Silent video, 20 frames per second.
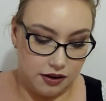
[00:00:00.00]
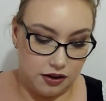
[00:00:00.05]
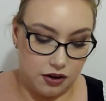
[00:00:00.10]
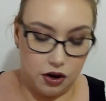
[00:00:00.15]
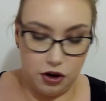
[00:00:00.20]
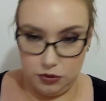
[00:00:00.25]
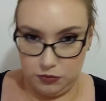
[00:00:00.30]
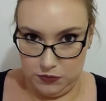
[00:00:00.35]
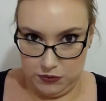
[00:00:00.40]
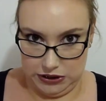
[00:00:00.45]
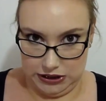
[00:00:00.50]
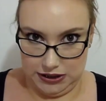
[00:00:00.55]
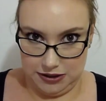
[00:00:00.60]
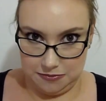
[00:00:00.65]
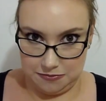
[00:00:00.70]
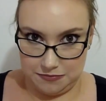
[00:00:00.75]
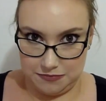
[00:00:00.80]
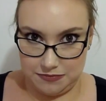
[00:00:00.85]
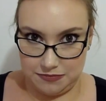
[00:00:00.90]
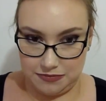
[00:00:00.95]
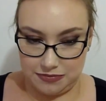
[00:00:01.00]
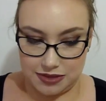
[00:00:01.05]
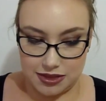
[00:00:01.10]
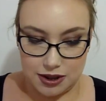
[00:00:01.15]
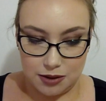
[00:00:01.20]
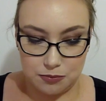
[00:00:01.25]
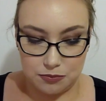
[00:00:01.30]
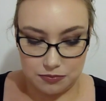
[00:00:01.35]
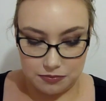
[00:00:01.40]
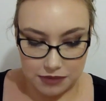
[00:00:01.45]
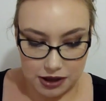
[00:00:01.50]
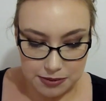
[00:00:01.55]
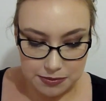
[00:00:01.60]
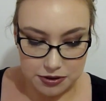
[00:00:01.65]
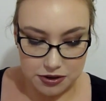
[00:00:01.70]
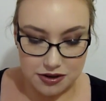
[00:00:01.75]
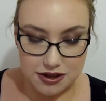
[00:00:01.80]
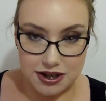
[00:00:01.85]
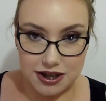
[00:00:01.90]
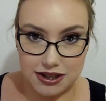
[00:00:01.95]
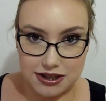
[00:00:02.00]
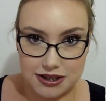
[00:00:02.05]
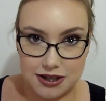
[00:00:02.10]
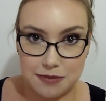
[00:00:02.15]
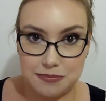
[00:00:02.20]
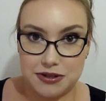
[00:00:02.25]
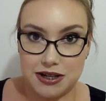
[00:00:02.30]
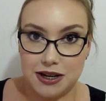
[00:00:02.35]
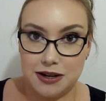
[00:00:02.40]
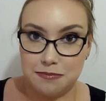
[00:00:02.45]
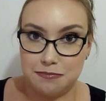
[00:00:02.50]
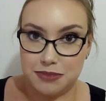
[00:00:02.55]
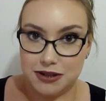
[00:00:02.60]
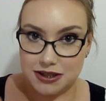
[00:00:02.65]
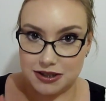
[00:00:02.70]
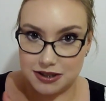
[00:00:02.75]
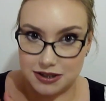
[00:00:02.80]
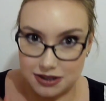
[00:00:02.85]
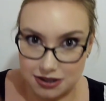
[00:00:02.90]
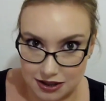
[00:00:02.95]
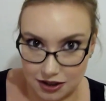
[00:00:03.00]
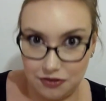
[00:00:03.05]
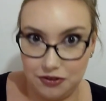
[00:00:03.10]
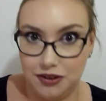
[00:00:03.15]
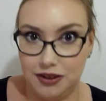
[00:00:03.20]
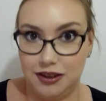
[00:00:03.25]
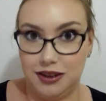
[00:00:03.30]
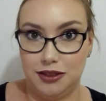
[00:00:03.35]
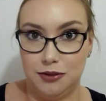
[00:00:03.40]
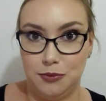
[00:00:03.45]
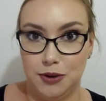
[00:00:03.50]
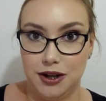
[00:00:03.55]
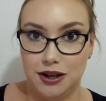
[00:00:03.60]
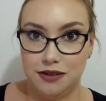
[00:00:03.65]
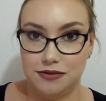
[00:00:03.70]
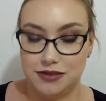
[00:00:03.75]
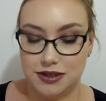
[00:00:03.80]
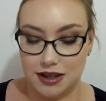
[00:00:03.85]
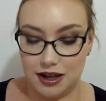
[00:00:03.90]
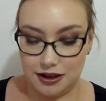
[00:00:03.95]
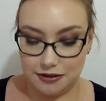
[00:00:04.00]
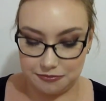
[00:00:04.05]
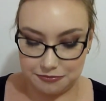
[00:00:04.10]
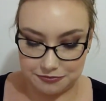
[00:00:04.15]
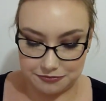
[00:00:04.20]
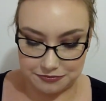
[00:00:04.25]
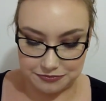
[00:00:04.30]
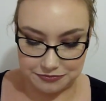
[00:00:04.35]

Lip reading: Hopefully. Maybe not the next update, but definitely the one after that.